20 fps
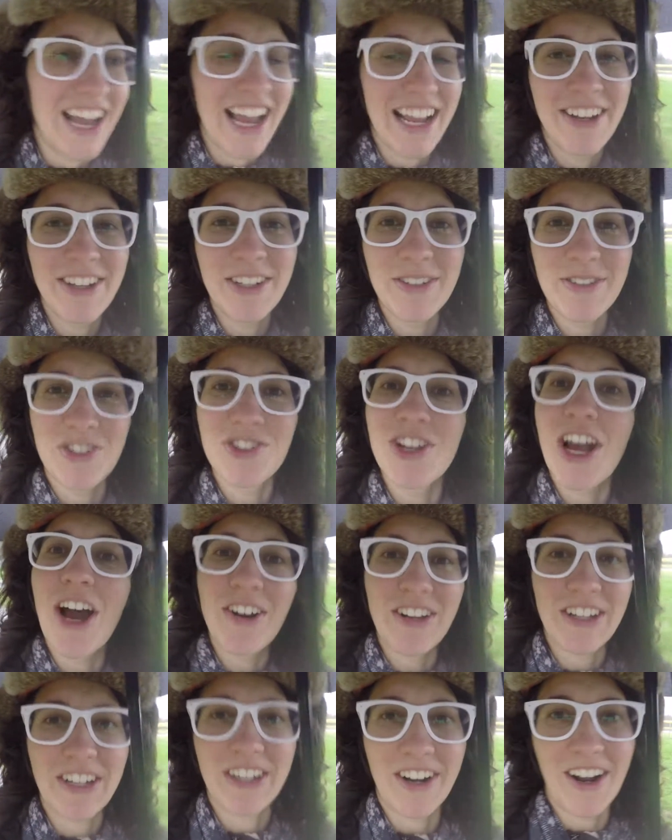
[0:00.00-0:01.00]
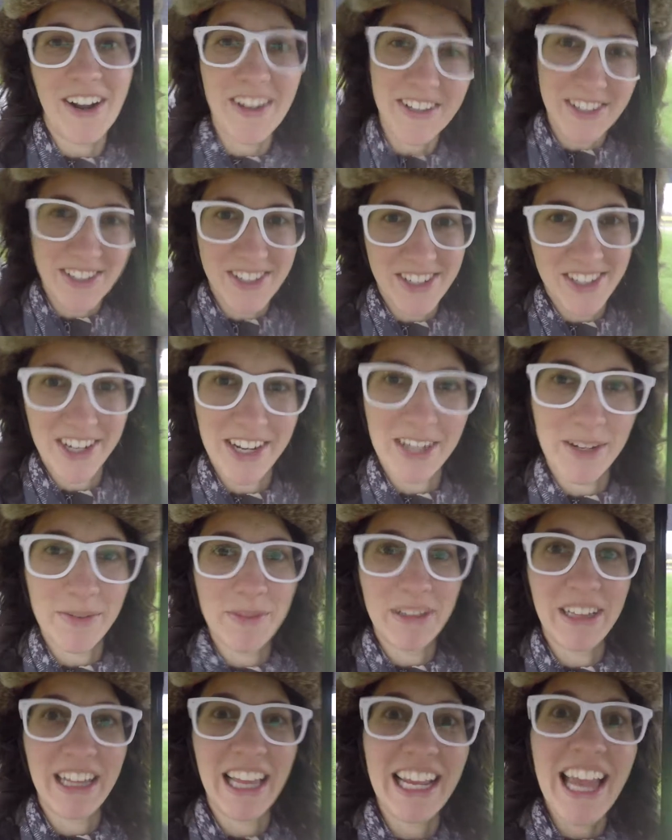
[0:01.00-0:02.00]
I could have shouted across the street and
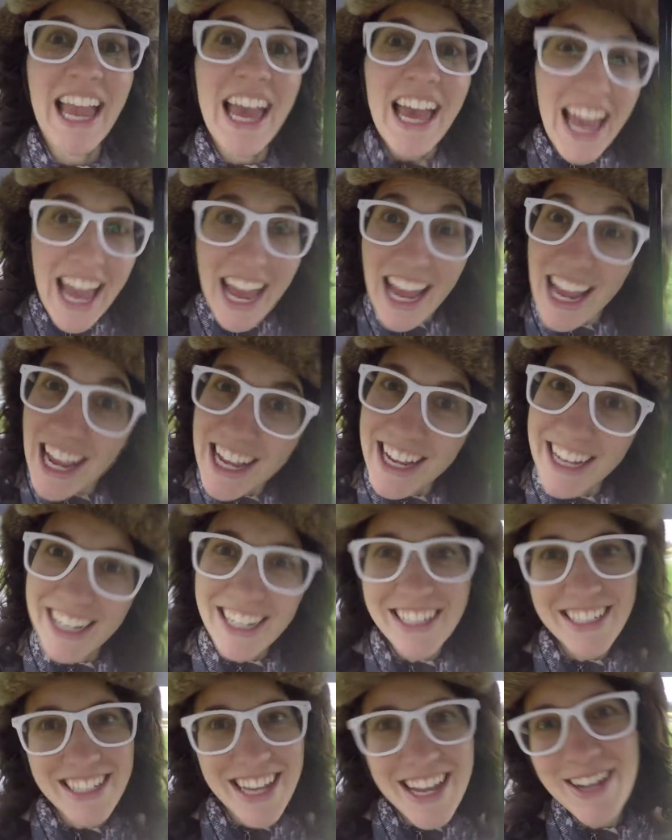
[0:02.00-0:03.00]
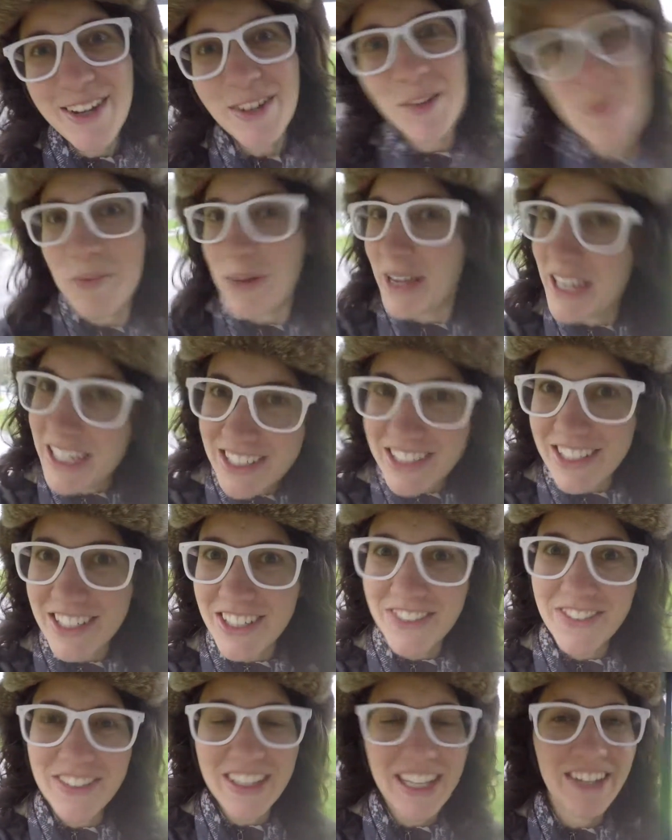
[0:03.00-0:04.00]
been like, hey, can I take your picture?
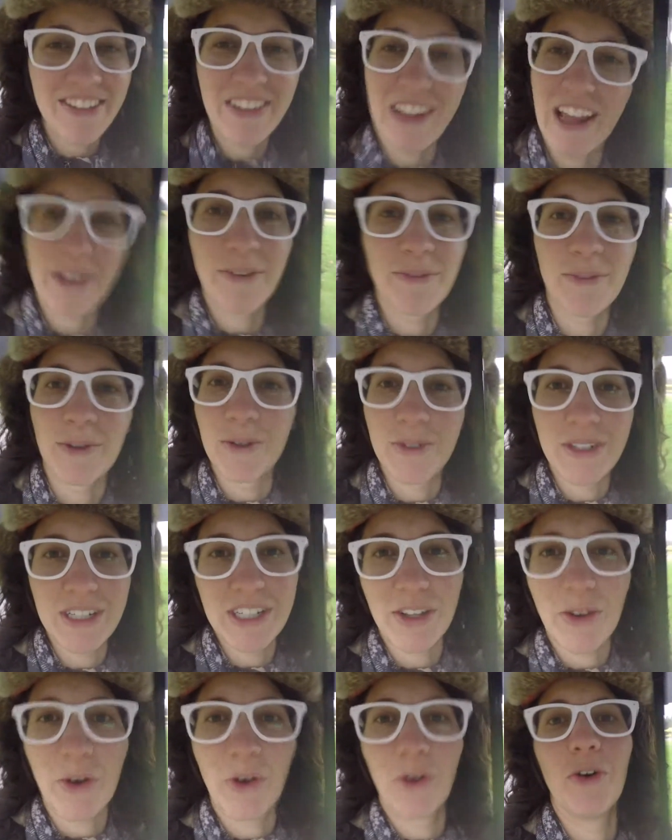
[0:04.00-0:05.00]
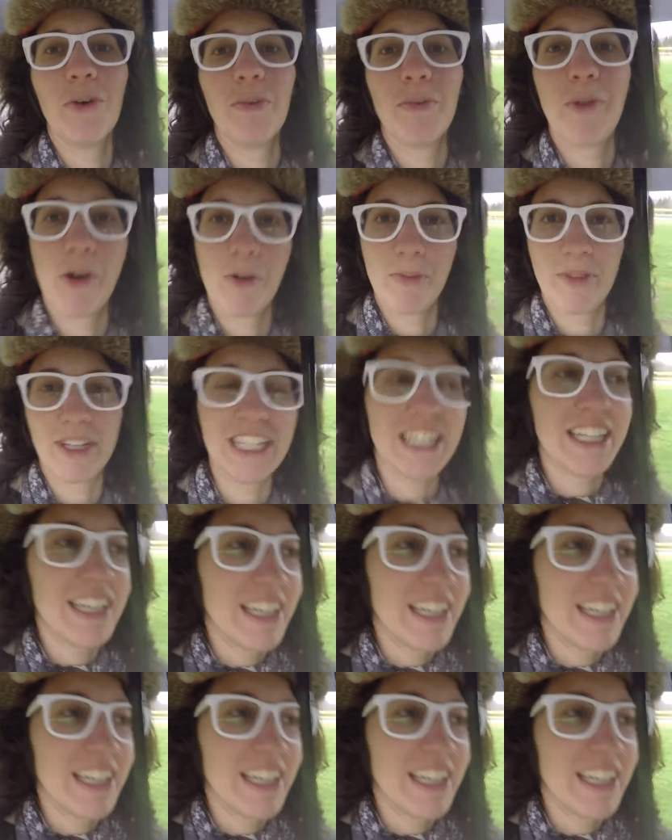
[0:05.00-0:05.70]
And then it like ruined the whole moment.